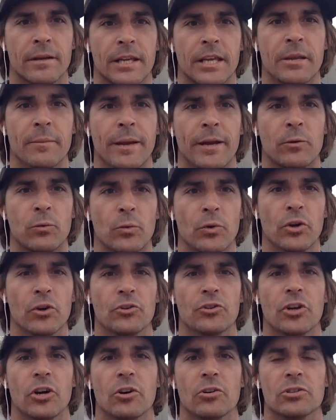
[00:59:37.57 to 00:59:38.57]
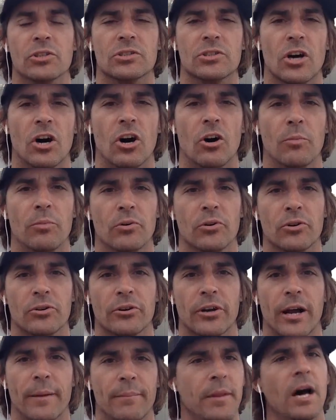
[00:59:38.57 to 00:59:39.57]
you make real dolls It's all
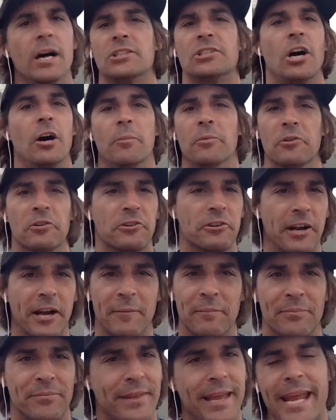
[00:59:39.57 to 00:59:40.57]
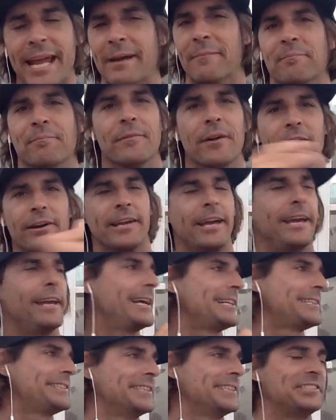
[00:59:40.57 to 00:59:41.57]
bullcrap. No, it's all bullcrap. Damn. Okay,
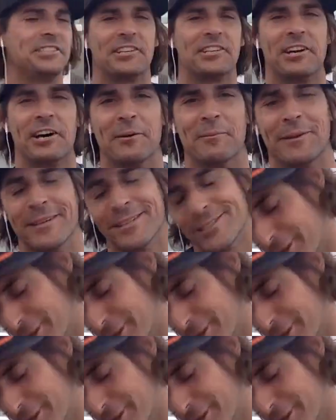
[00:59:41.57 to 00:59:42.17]
that's it. She called me. It's